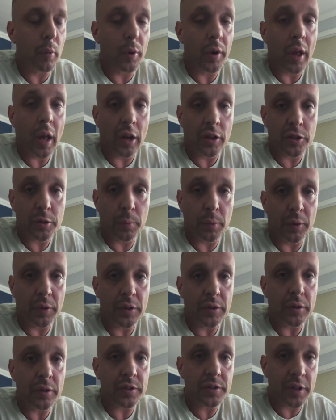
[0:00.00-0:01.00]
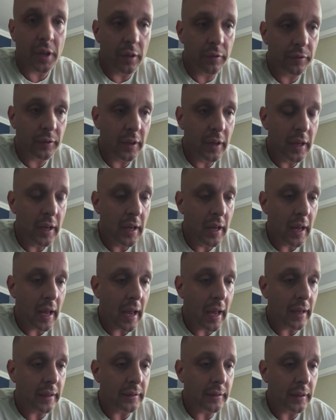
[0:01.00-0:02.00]
more knowledgeable than yourself.
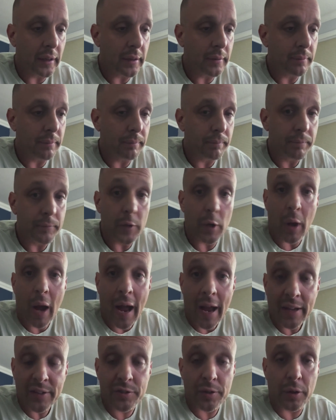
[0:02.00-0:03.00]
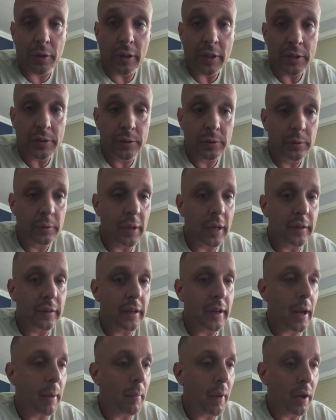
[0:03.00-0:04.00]
And, I certainly do.
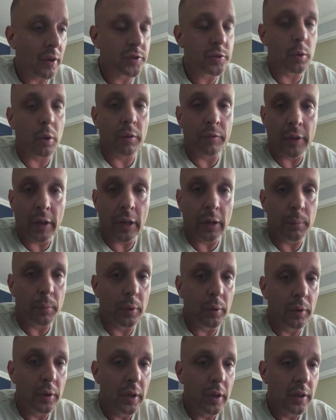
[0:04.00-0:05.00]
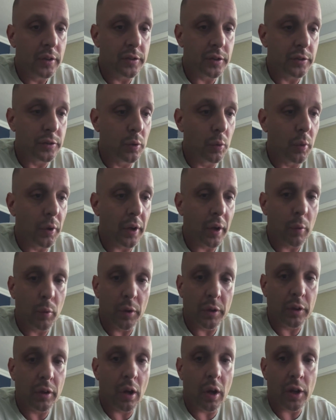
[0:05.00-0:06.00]
And then I'm also available to do
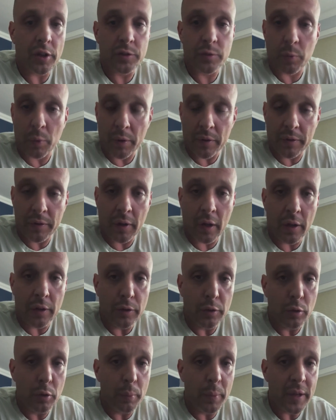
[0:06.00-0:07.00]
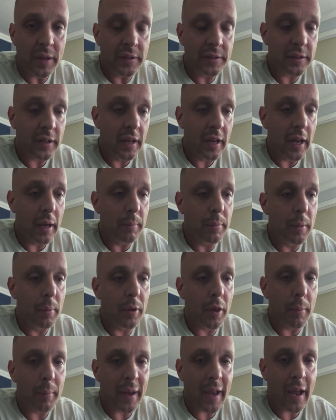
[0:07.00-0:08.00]
one-on-one calls with newbies and
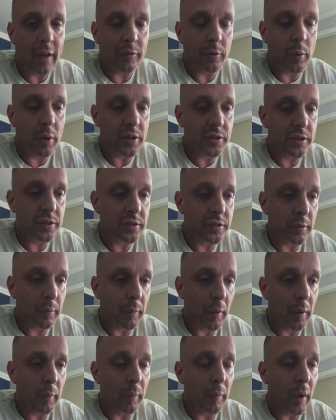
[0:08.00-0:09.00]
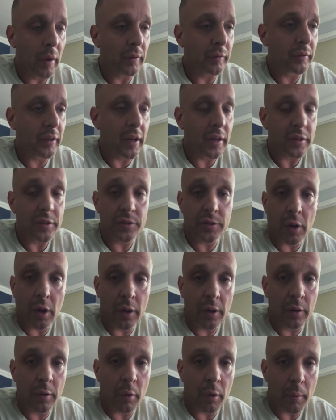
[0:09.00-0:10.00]
people that may have questions about getting
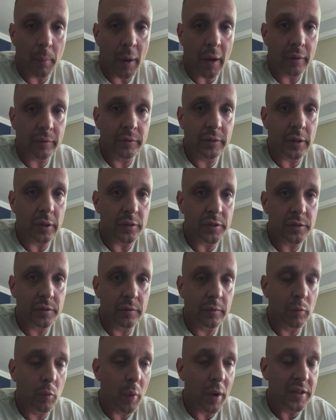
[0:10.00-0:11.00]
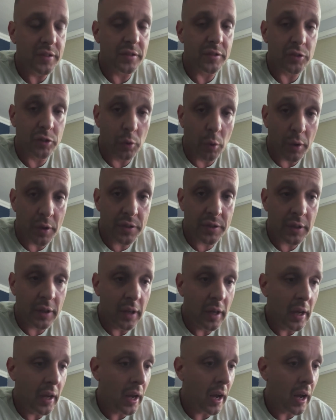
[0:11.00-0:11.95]
started or about, ways to source.